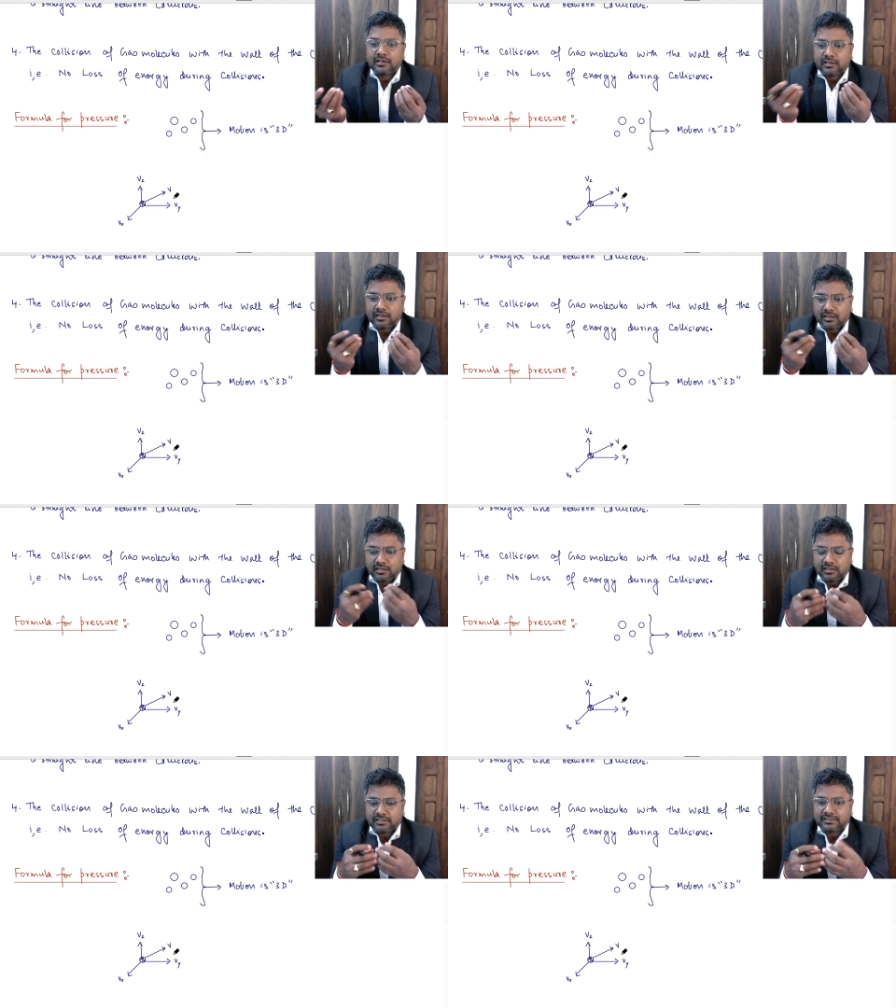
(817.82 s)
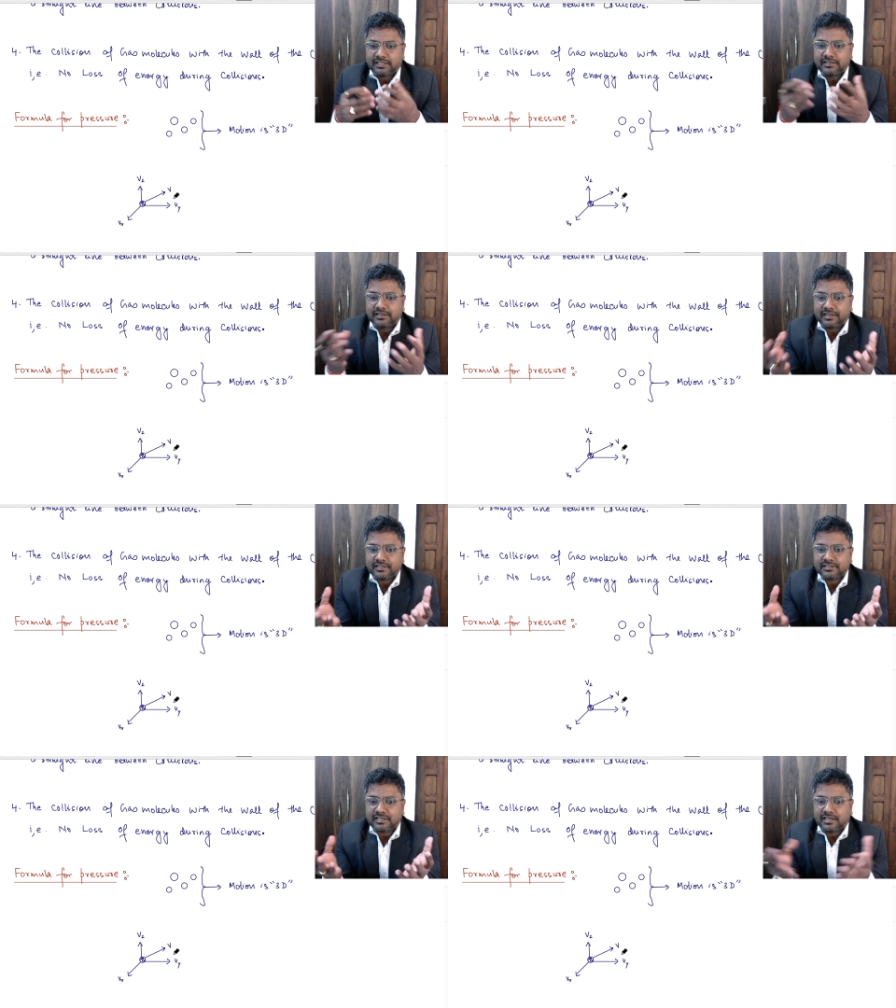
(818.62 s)
then it
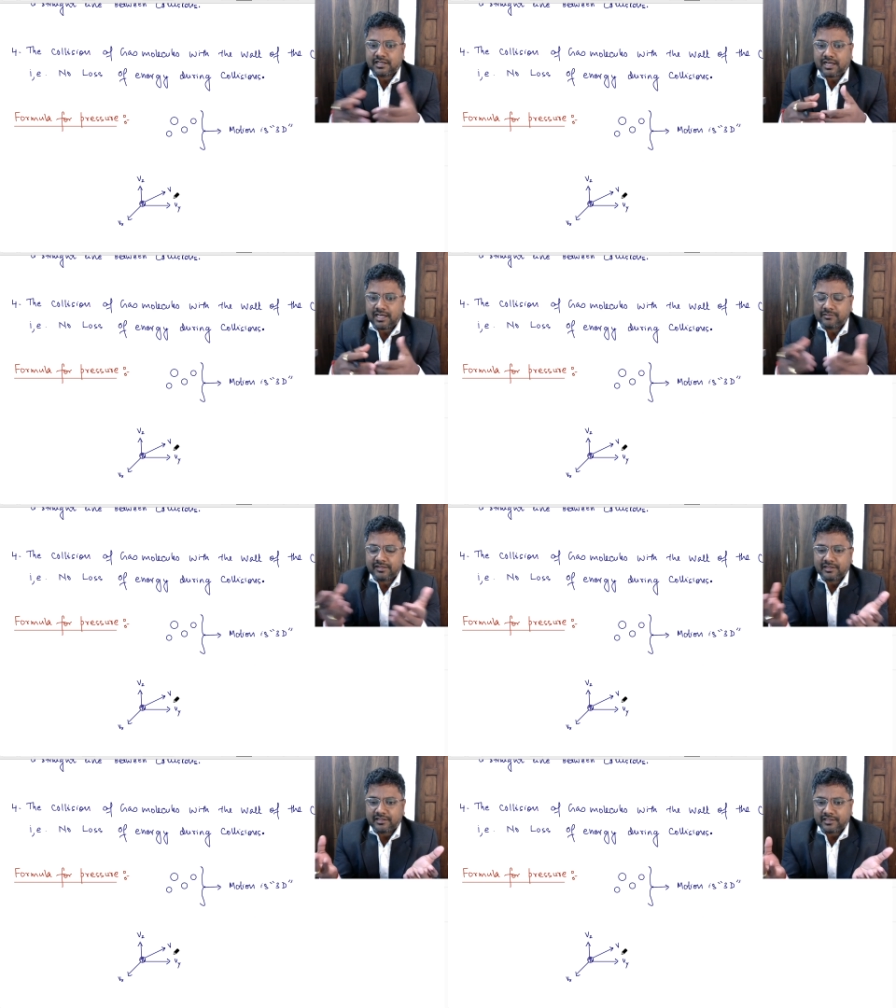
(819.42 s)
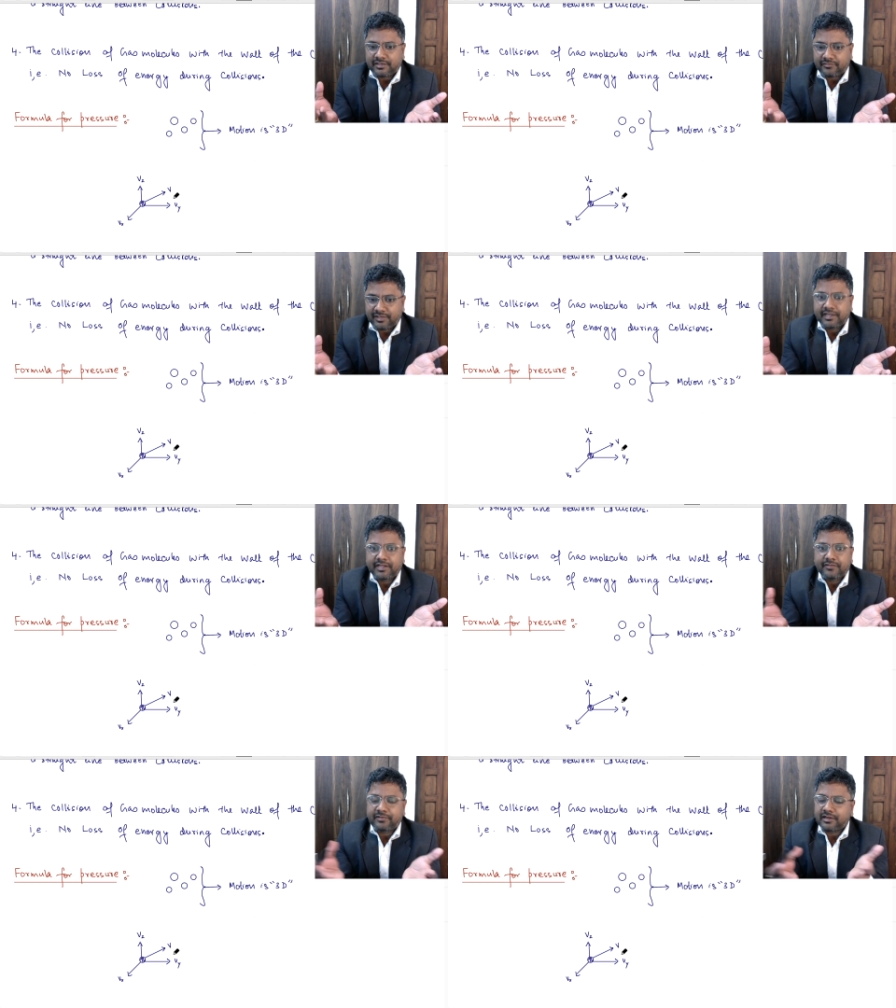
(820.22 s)
is very
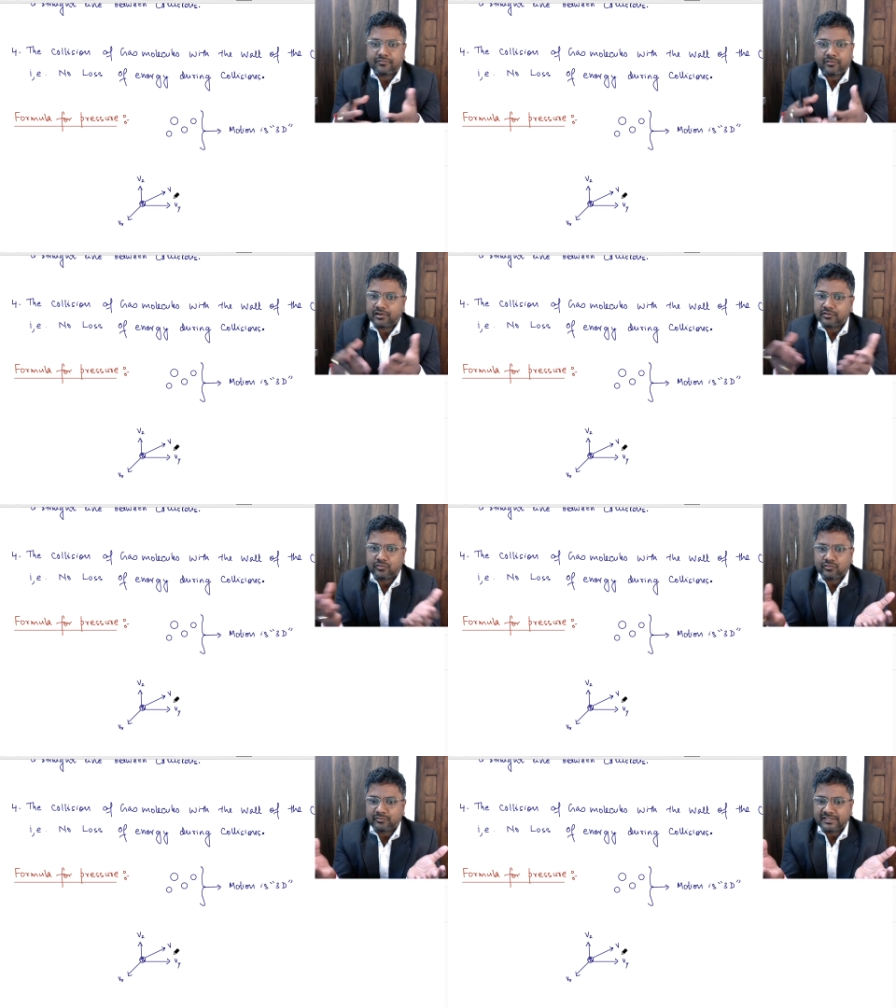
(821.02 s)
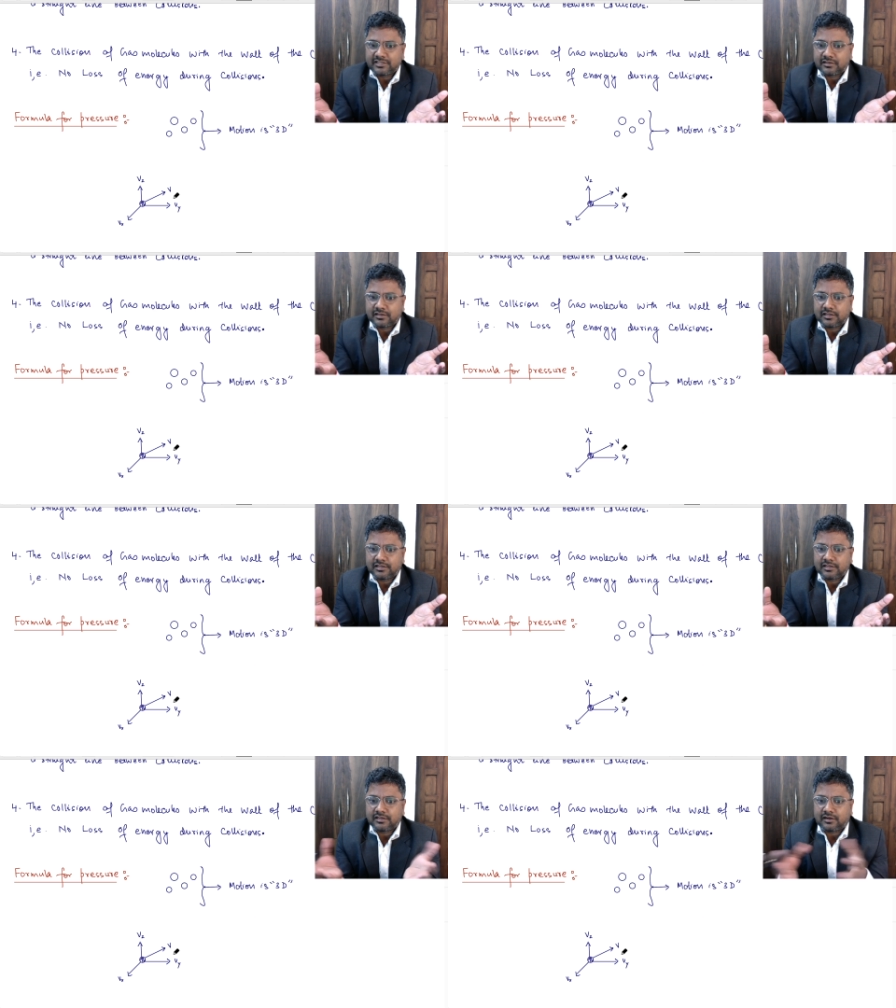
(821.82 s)
difficult for you to measure
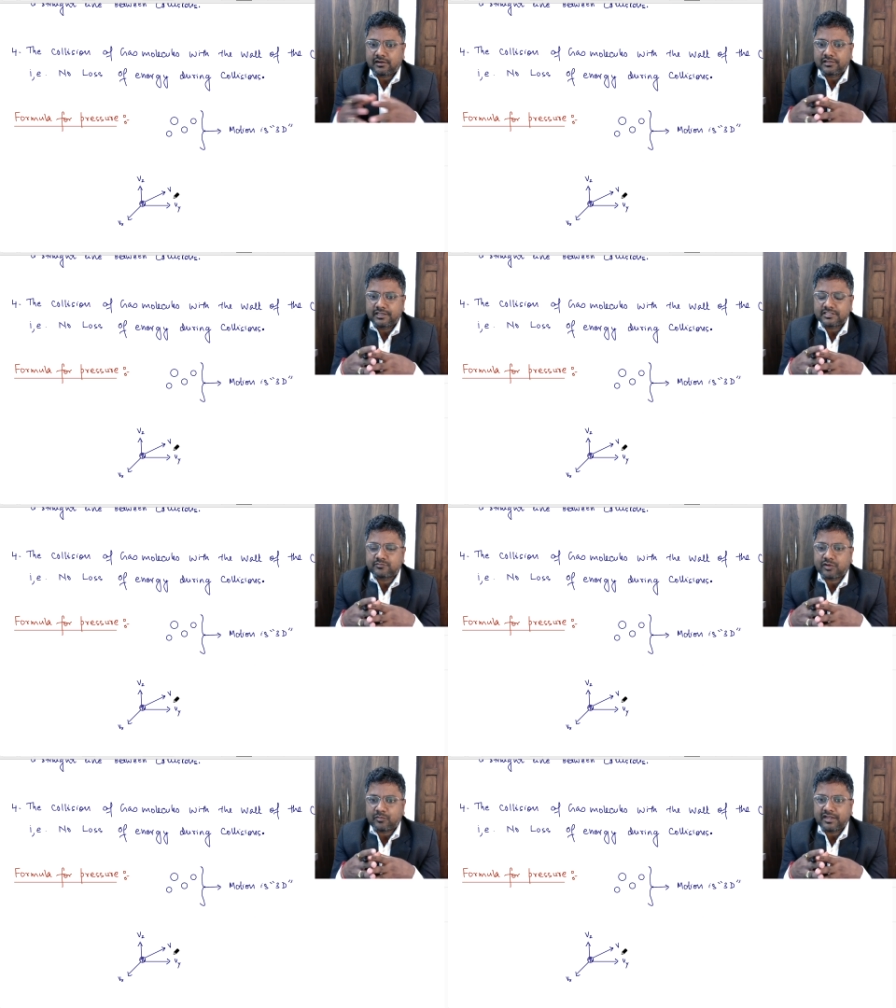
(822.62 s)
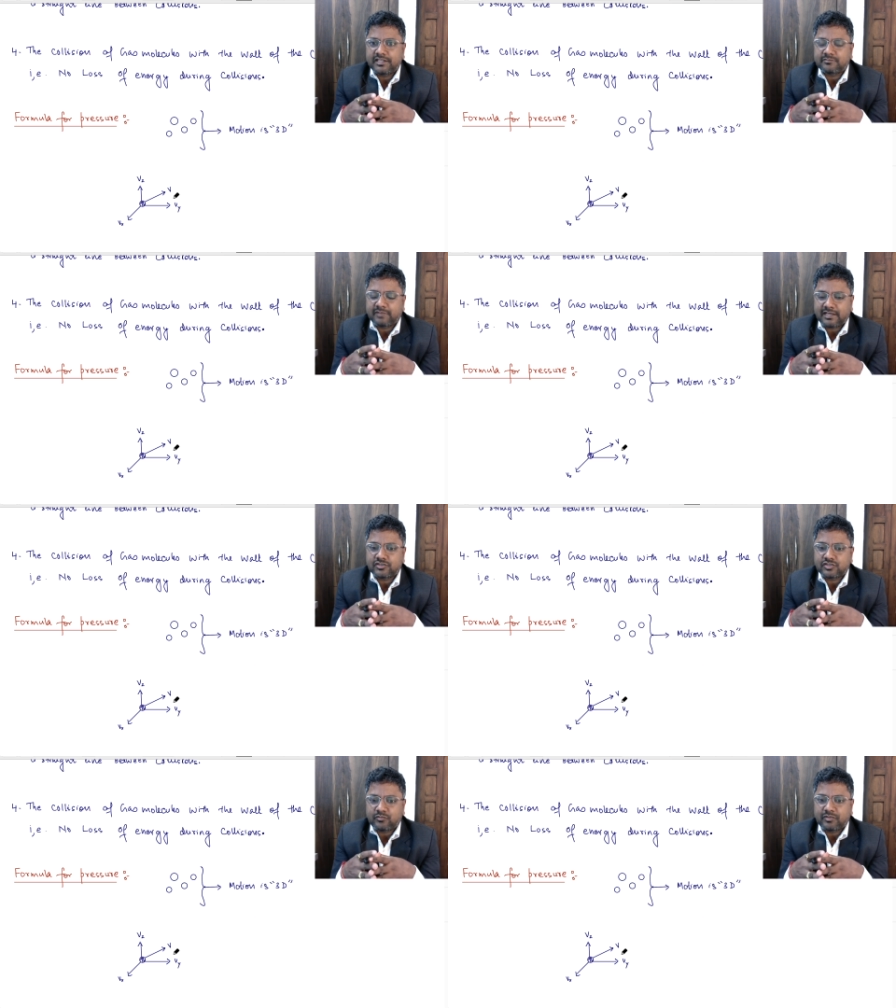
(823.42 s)
all these properties,
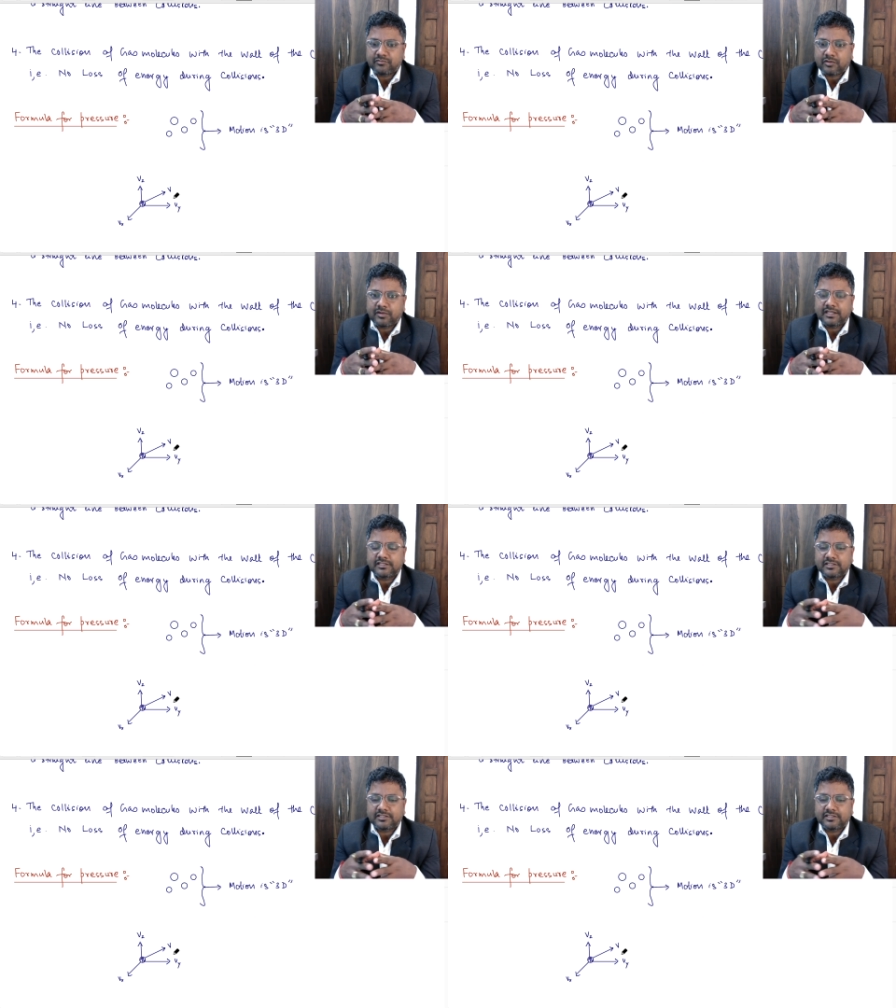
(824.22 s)
microscopic properties.